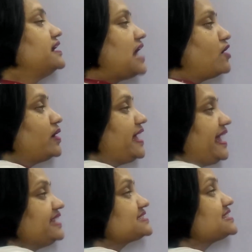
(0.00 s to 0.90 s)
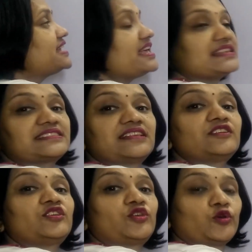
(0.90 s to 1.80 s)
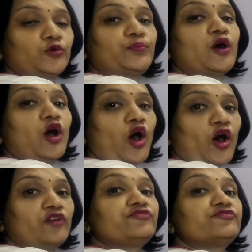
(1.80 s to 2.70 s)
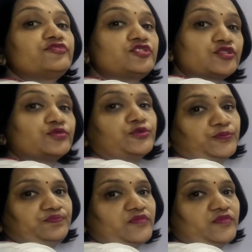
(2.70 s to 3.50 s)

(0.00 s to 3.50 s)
Now 8 is the cube of 2.